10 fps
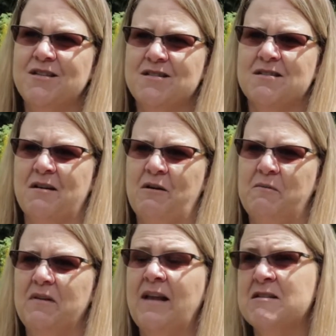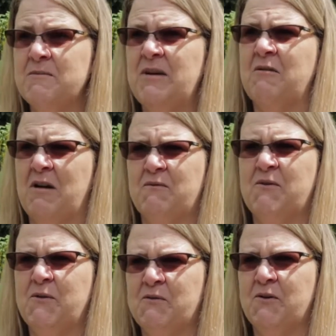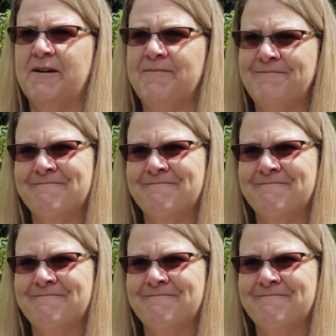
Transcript: So, a lot to be grateful for.